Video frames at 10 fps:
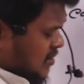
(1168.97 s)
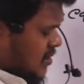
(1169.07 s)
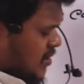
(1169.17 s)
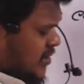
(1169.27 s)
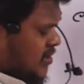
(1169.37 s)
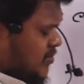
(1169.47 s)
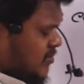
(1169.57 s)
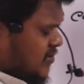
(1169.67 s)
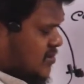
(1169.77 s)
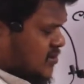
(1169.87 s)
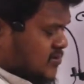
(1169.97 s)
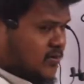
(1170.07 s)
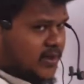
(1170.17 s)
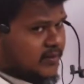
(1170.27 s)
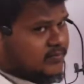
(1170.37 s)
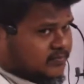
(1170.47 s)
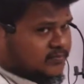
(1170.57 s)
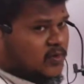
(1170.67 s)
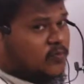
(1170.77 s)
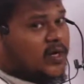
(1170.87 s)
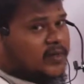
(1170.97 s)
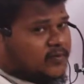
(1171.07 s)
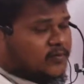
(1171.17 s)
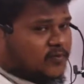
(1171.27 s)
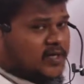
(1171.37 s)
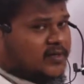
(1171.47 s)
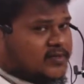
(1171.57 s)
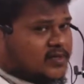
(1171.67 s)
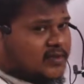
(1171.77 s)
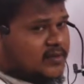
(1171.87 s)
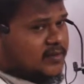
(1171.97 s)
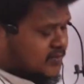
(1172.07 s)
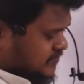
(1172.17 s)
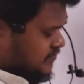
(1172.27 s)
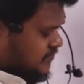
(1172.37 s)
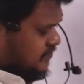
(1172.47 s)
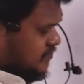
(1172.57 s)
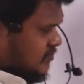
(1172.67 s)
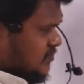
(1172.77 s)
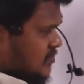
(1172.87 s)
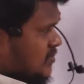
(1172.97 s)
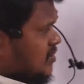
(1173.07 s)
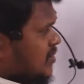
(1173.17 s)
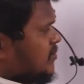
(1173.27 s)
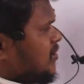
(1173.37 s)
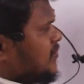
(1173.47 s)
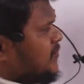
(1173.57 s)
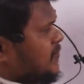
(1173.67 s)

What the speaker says: And EMF is also 10. Why? Why it is like that? Anybody?